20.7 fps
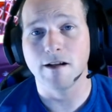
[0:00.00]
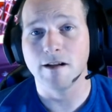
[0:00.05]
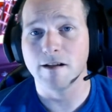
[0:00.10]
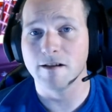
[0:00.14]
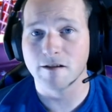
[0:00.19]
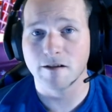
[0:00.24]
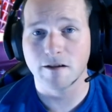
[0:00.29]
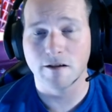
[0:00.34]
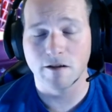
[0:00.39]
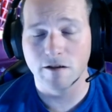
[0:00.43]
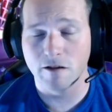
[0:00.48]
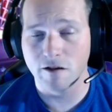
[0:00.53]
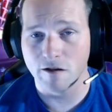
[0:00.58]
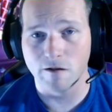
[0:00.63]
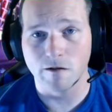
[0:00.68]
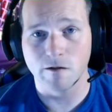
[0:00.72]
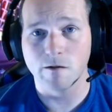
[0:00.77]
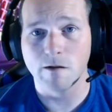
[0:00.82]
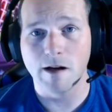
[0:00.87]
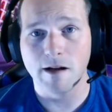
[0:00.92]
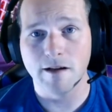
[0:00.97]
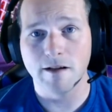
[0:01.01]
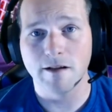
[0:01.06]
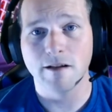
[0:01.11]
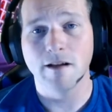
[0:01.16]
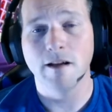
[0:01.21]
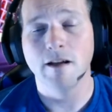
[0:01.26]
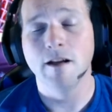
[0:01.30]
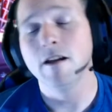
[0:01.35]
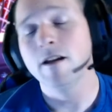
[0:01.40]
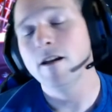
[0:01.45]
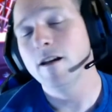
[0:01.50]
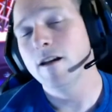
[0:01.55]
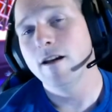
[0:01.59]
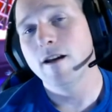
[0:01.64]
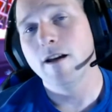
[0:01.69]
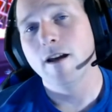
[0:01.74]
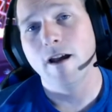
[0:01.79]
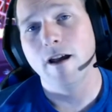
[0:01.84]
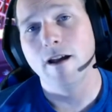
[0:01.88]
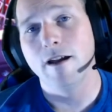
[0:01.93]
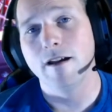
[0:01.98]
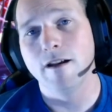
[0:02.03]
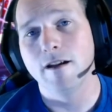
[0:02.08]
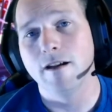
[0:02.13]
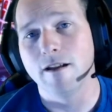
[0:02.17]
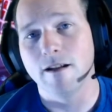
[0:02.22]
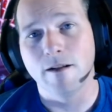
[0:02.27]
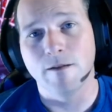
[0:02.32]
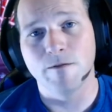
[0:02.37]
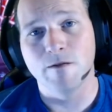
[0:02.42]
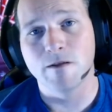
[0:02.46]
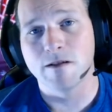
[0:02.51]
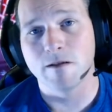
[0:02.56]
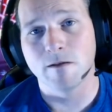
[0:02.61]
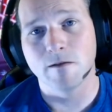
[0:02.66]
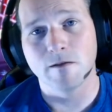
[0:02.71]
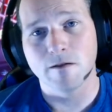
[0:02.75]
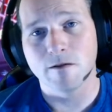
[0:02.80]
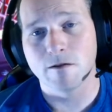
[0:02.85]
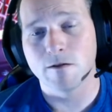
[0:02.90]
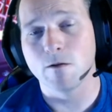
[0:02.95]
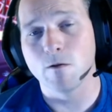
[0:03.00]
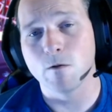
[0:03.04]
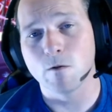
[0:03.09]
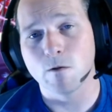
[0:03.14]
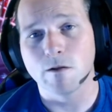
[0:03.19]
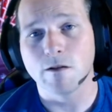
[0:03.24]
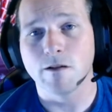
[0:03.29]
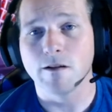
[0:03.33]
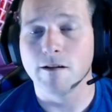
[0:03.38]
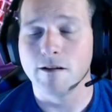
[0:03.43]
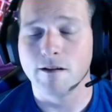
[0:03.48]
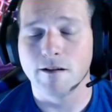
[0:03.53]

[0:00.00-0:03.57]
It's curated. And if it's on their store,